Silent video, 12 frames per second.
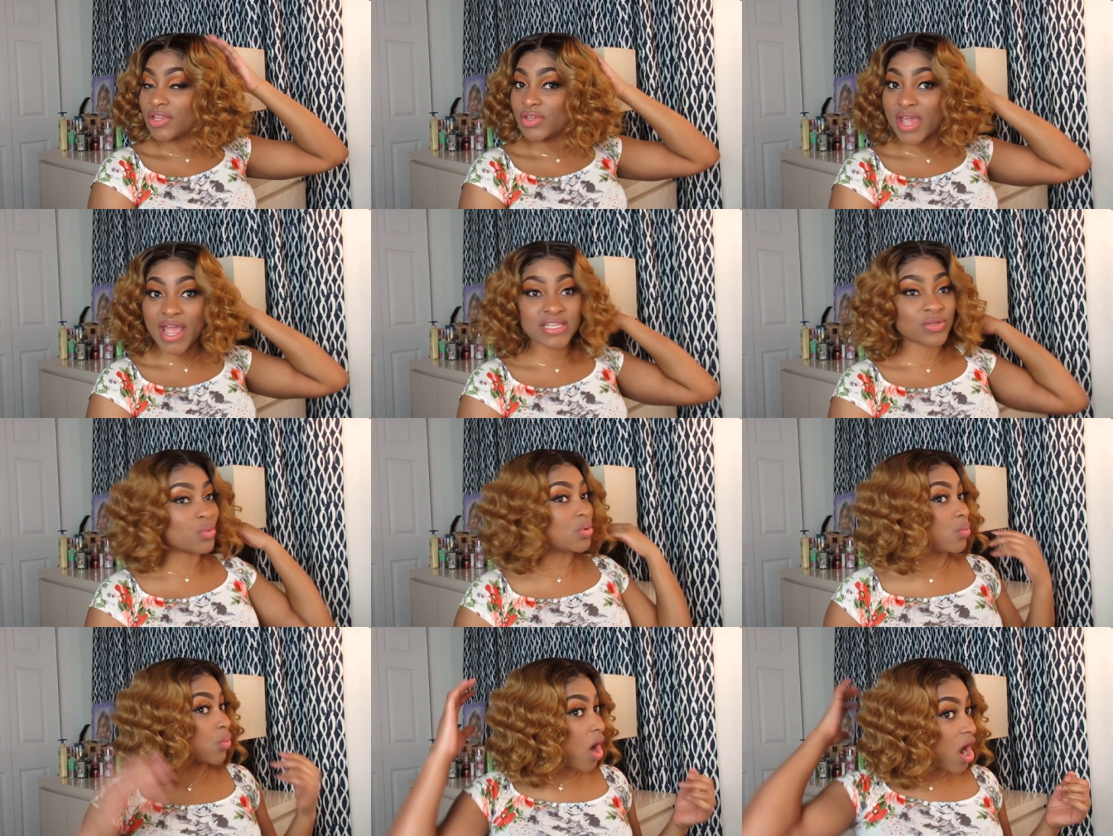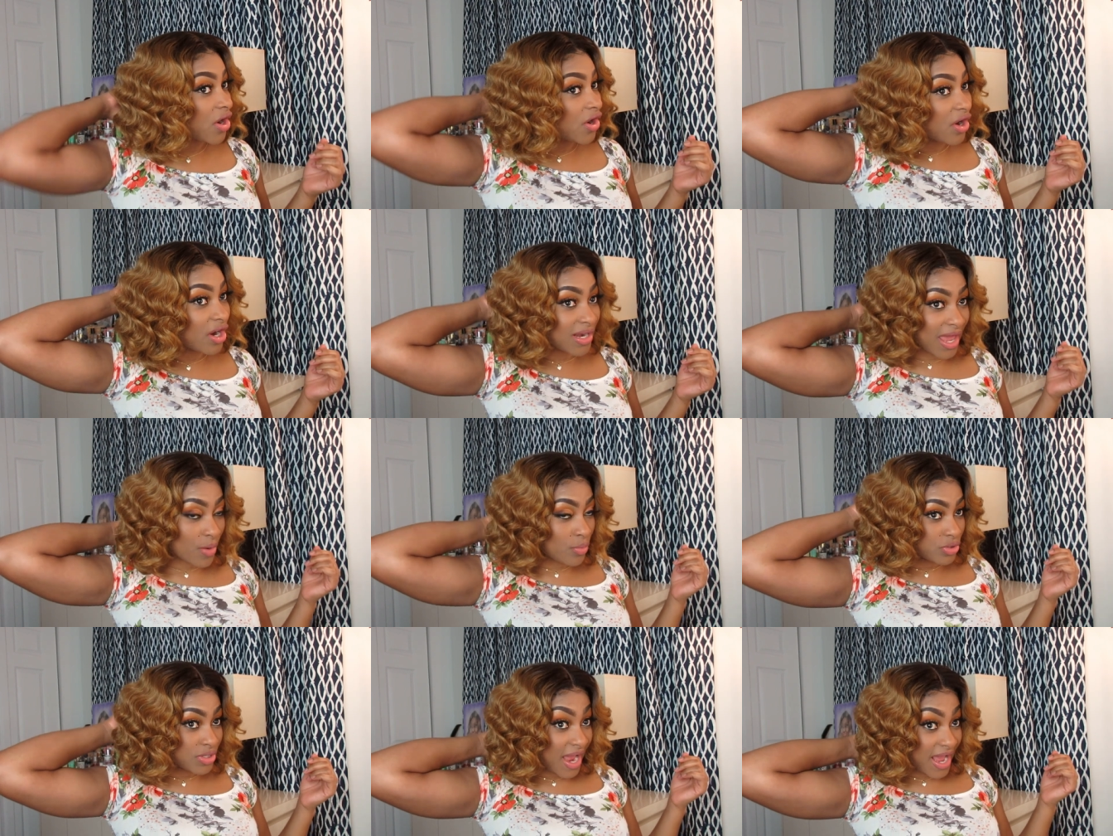you guys would rock her like
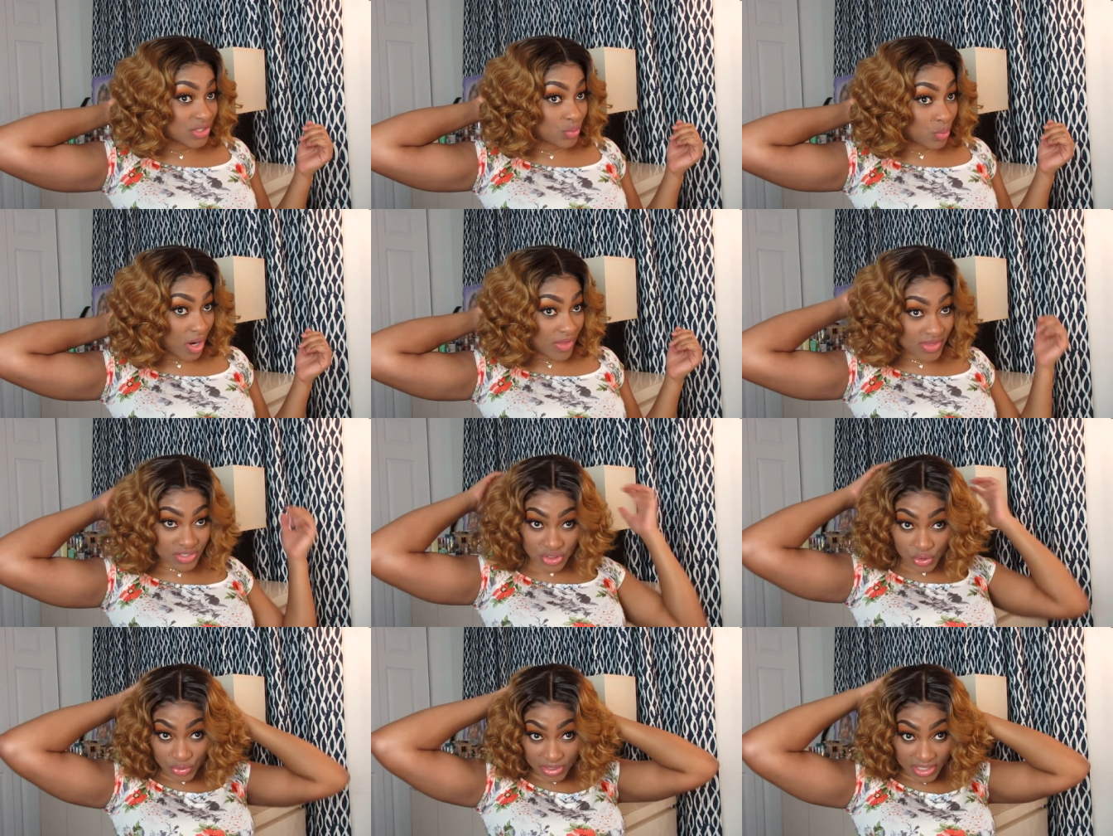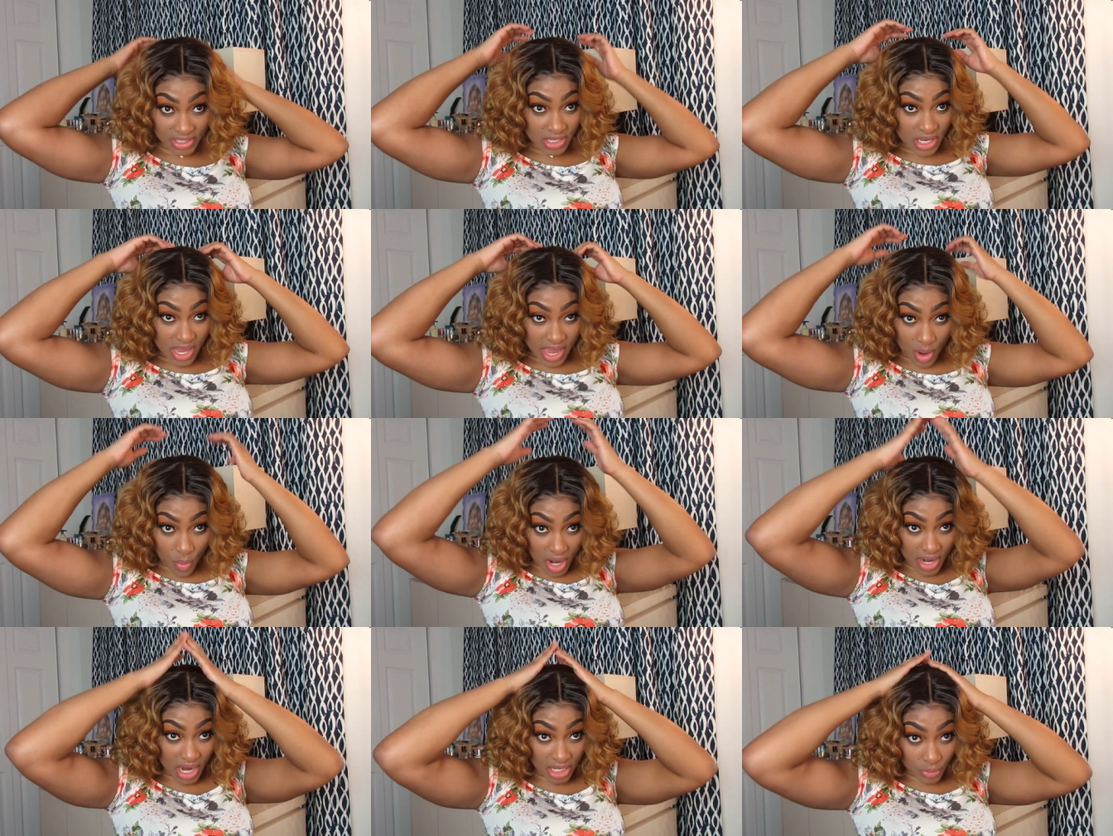would you guys wear this unit and
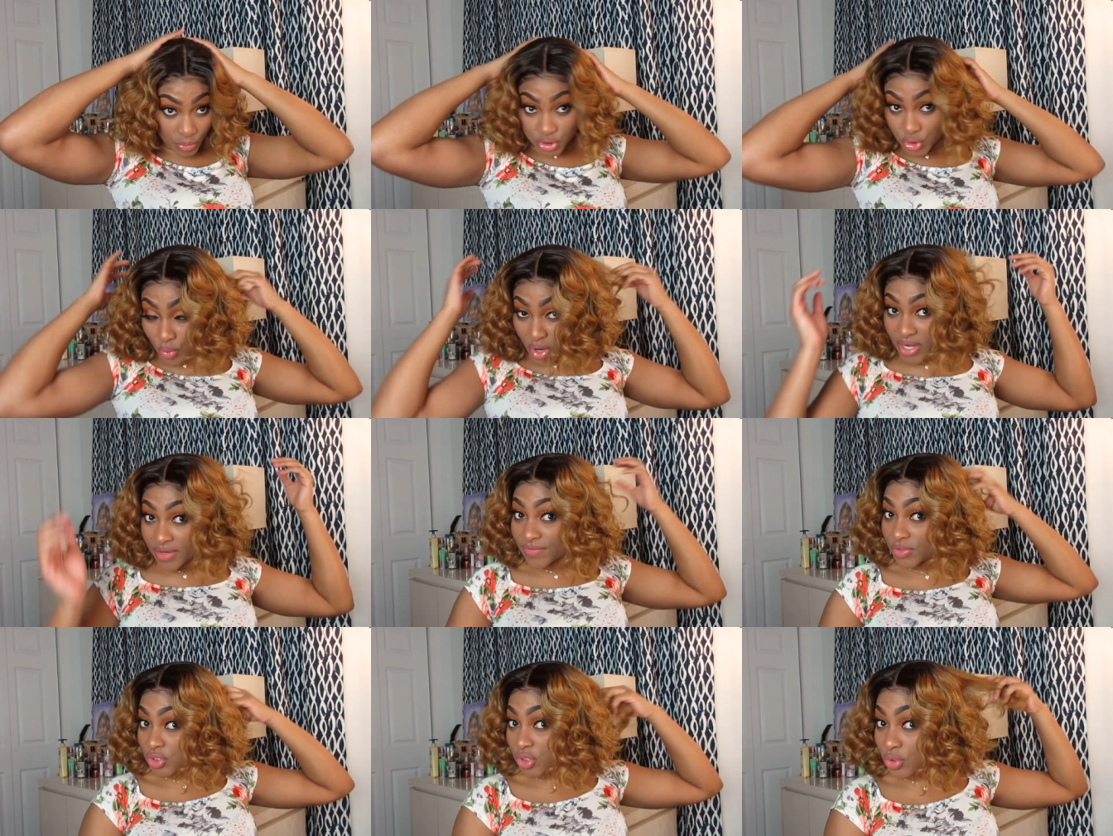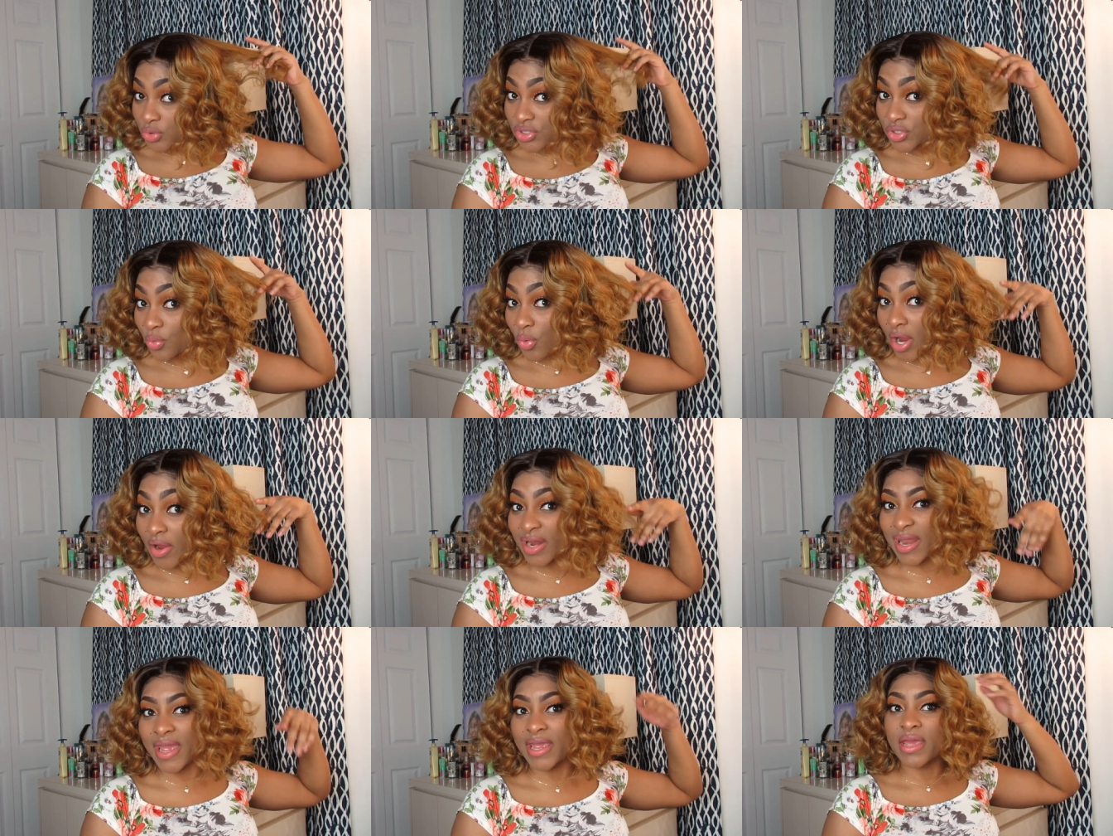what color would you wear it if you choose to wear
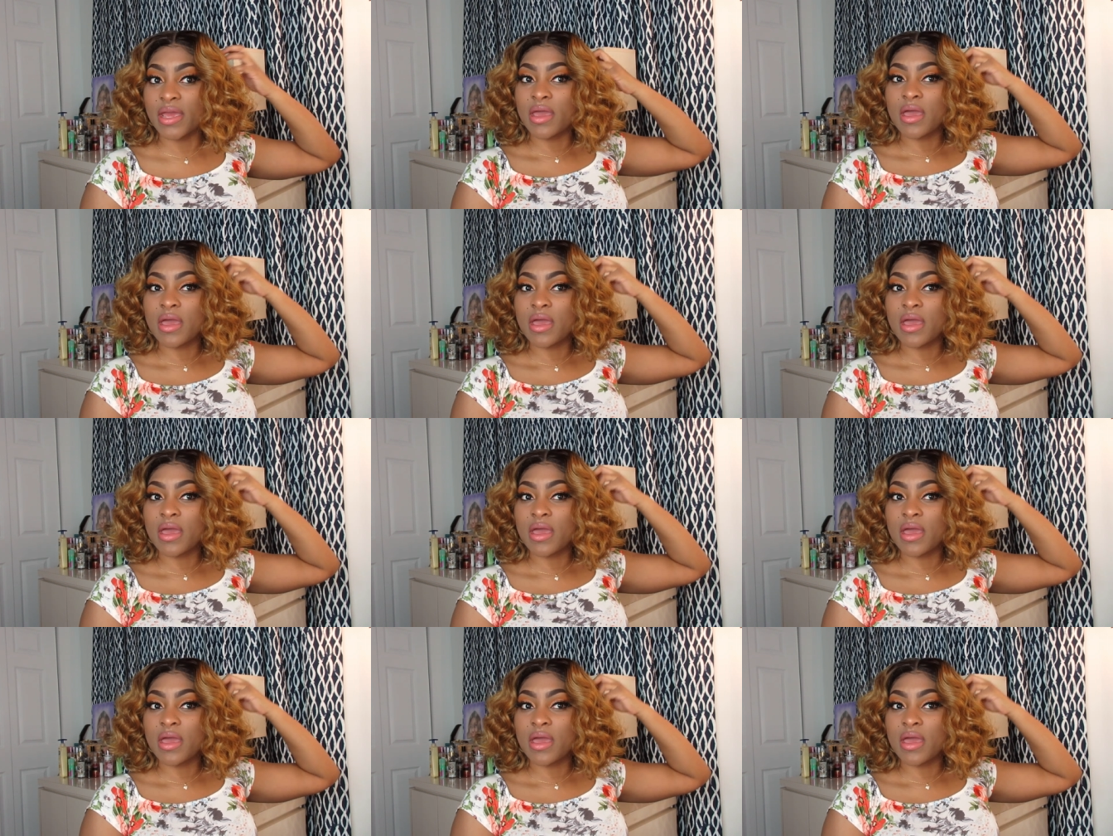it like